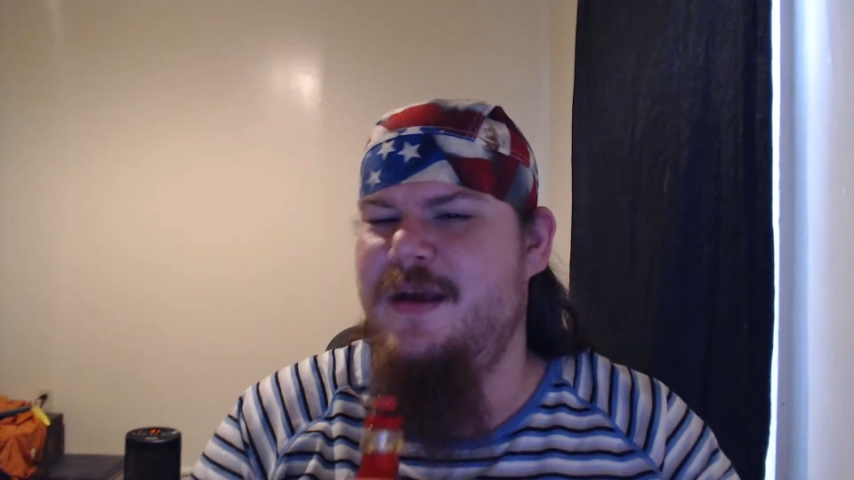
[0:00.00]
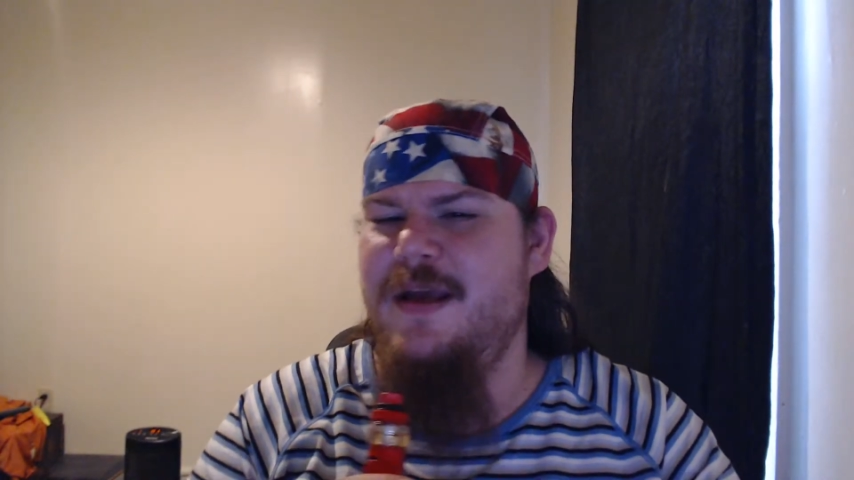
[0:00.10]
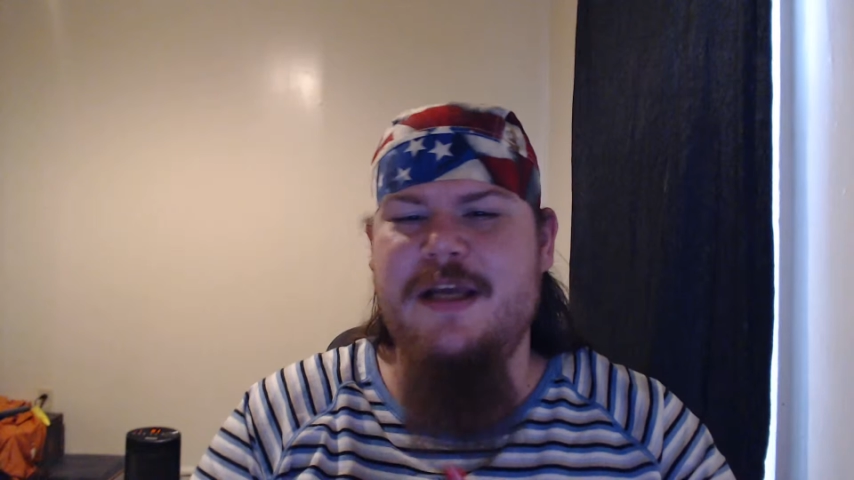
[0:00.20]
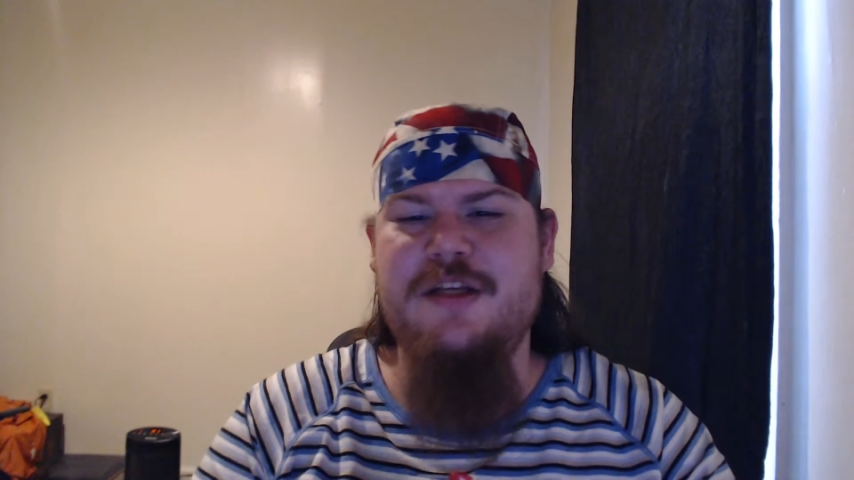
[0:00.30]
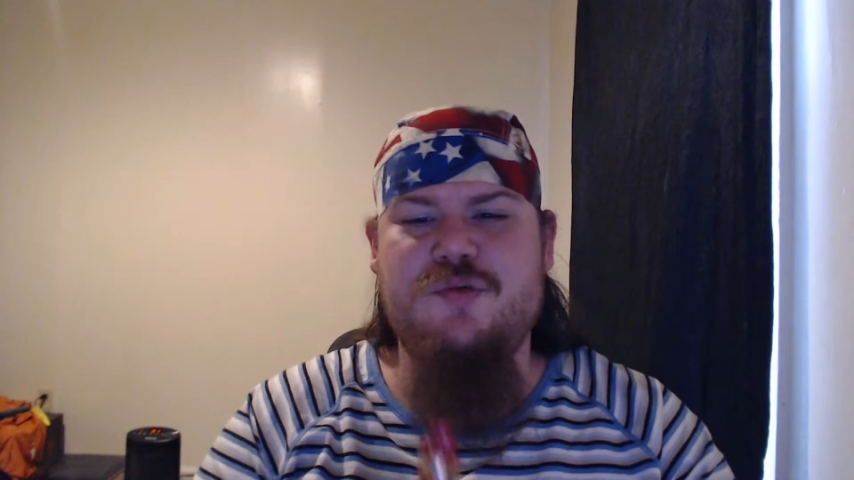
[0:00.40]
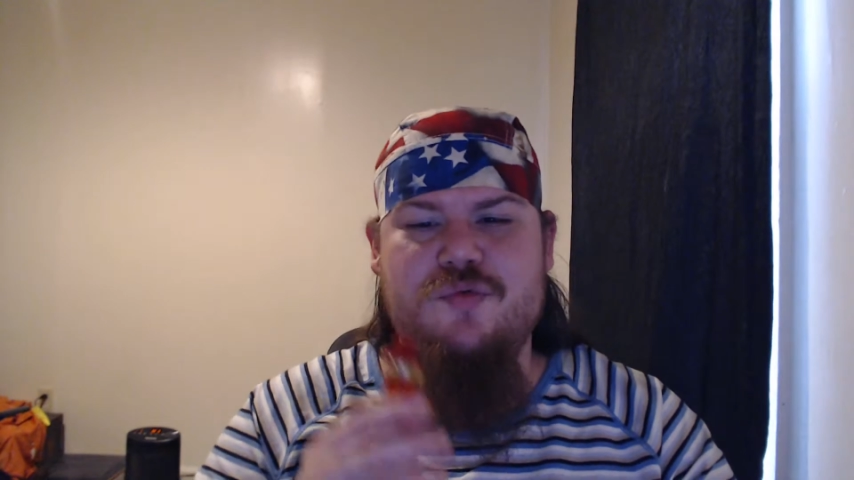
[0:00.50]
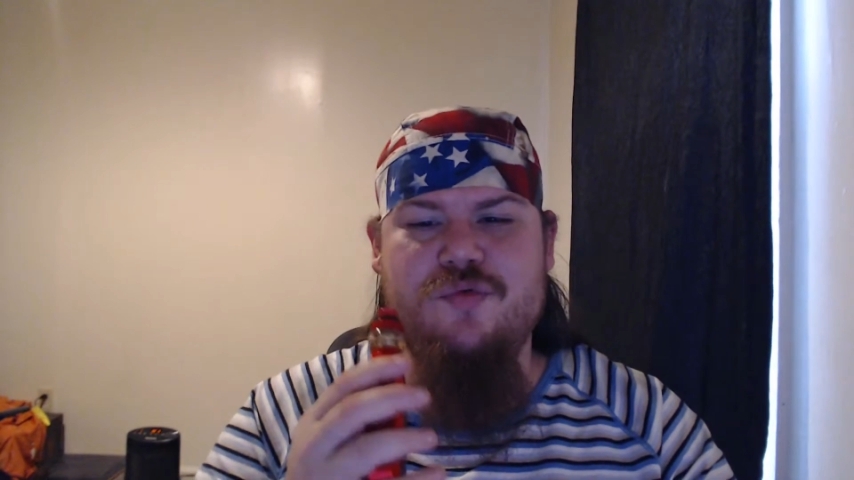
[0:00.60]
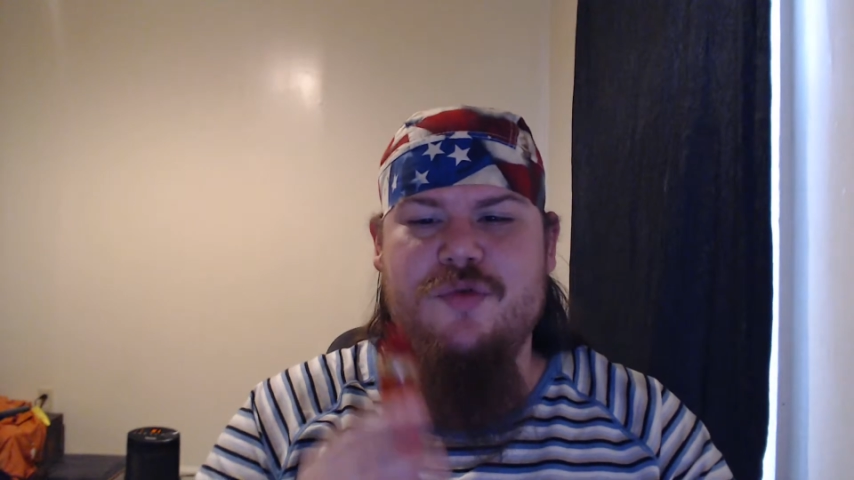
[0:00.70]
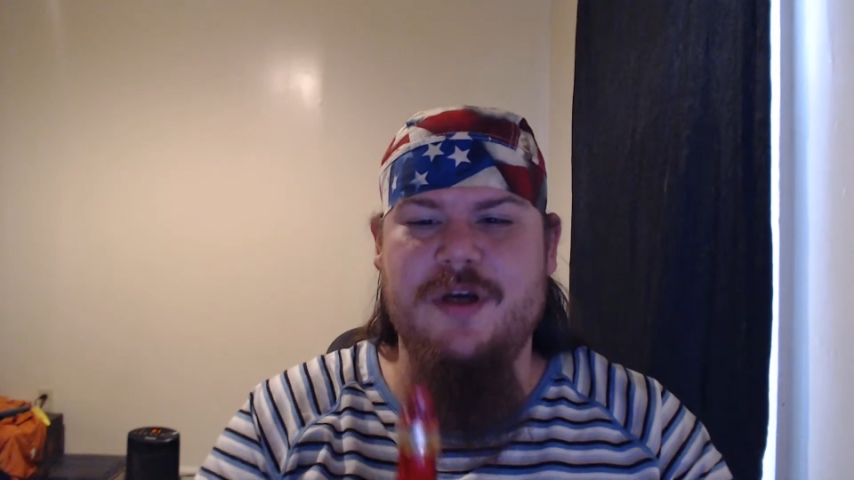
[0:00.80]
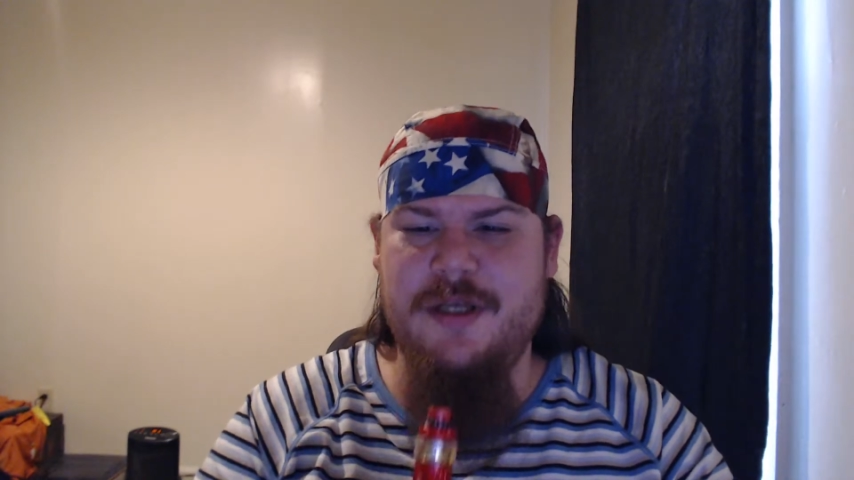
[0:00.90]
is
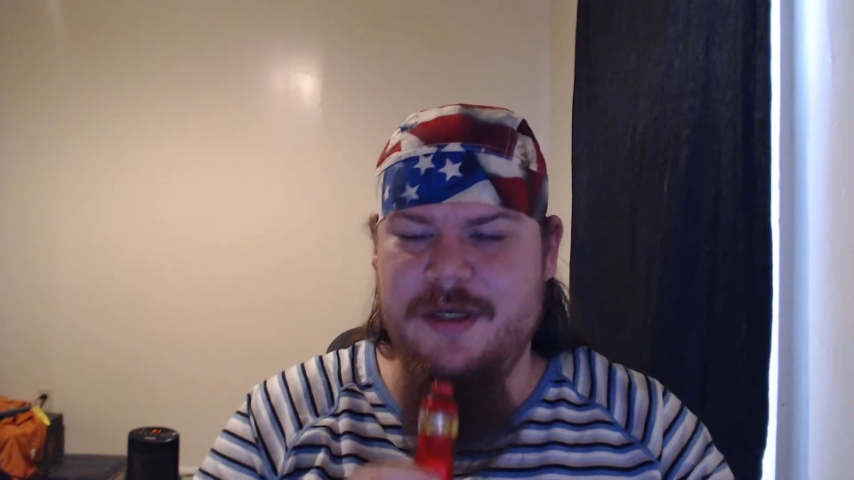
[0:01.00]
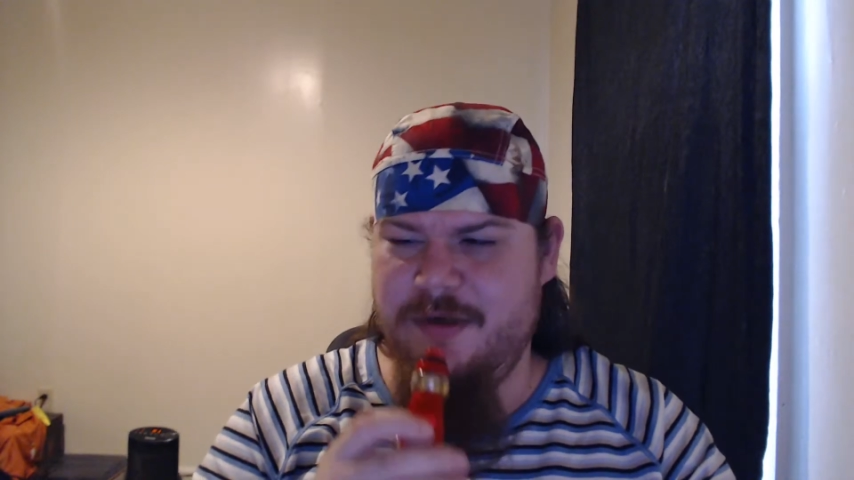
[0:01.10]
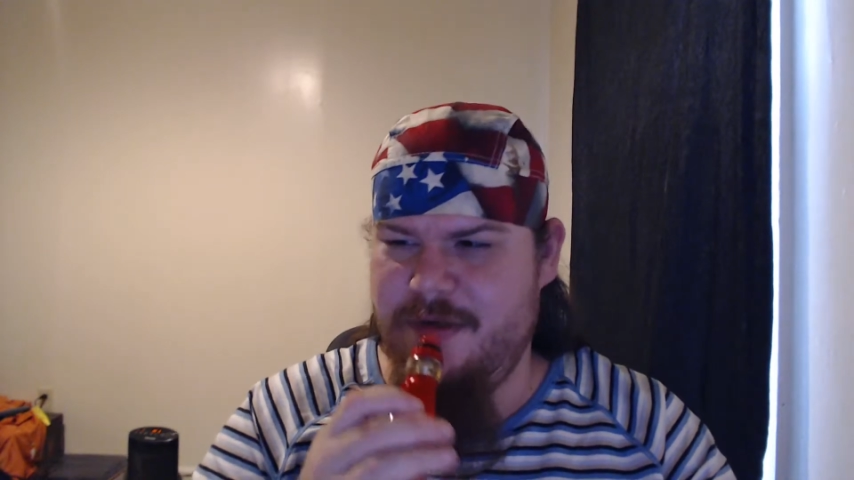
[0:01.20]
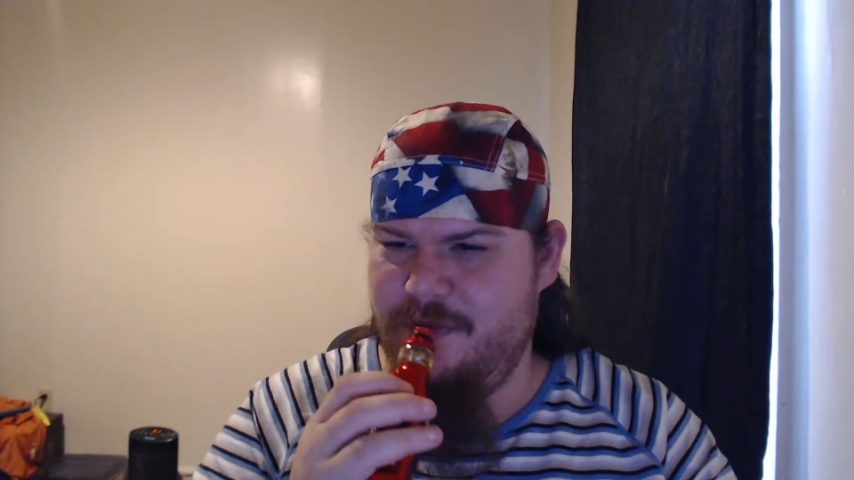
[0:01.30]
really good.